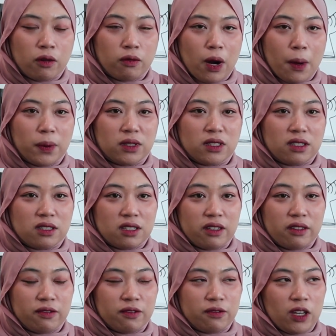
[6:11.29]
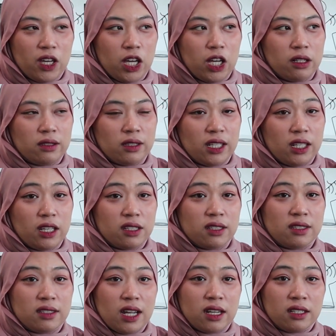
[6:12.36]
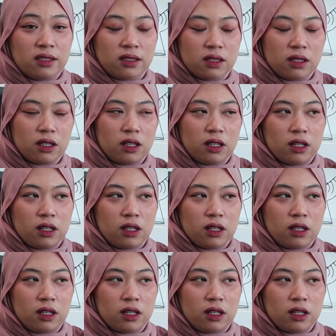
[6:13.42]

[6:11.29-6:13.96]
repetitive and tedious tasks.